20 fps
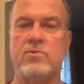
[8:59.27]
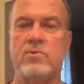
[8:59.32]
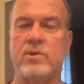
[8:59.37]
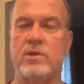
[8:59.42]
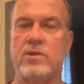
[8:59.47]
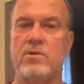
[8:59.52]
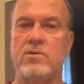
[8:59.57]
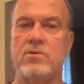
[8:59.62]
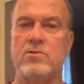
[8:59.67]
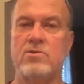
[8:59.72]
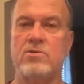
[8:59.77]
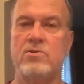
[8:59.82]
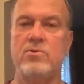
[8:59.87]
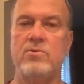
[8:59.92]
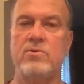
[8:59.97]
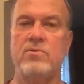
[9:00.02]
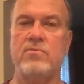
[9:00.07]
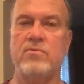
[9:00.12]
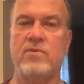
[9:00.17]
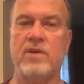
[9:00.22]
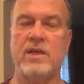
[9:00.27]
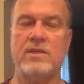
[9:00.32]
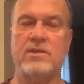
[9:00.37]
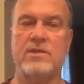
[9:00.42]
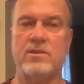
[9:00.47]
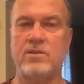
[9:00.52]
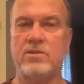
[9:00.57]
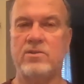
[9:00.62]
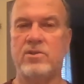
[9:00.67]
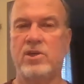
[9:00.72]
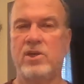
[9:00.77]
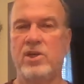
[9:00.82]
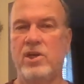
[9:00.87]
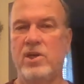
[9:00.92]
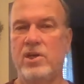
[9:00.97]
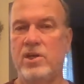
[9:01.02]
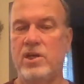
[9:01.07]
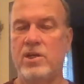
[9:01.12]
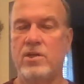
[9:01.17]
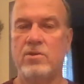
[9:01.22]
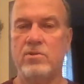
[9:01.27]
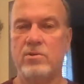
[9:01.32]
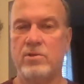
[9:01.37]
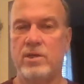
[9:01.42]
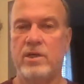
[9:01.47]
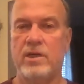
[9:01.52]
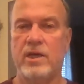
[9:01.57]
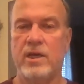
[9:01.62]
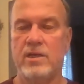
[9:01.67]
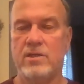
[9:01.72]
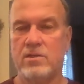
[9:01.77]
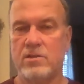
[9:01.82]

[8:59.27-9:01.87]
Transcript: There are two inflections in looking at